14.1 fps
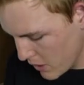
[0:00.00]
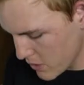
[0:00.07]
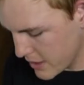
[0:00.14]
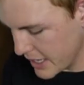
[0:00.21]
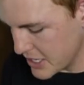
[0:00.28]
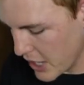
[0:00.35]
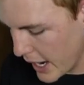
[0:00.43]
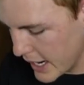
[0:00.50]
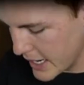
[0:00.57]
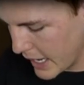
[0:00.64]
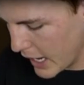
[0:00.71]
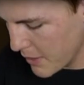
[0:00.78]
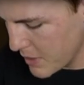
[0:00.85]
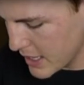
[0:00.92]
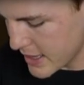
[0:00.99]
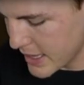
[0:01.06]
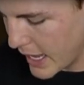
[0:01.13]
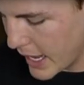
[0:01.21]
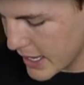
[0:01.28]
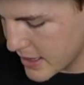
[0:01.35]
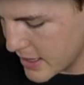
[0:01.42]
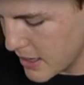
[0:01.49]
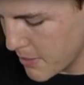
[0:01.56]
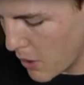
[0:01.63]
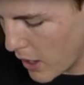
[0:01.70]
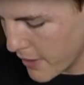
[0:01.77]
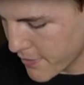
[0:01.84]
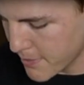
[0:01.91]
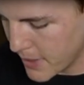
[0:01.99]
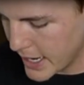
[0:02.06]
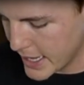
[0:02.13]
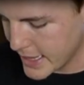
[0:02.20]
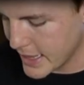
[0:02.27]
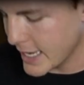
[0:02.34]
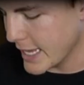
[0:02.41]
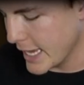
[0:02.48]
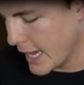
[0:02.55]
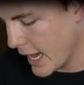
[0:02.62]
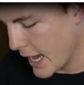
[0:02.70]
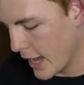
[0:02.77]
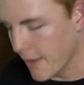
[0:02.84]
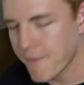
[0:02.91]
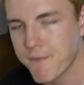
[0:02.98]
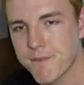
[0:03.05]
Millsy Jade, how many snags do you buy from Bunnings in a year?